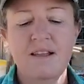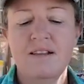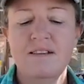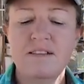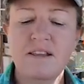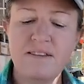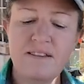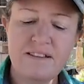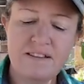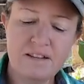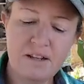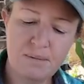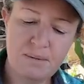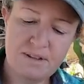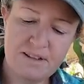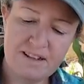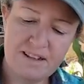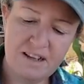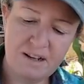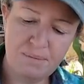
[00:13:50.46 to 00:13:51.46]
So this
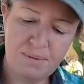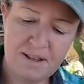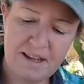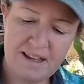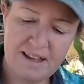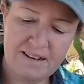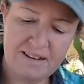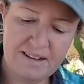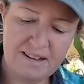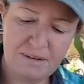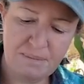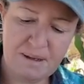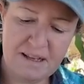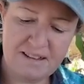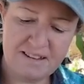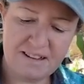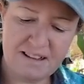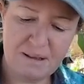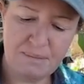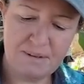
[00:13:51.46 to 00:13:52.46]
tomatillo plant has
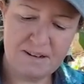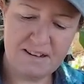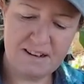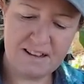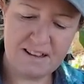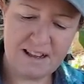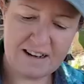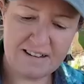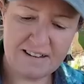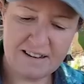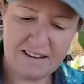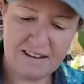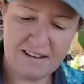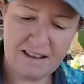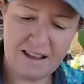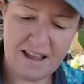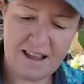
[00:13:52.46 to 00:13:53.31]
basically been neglected,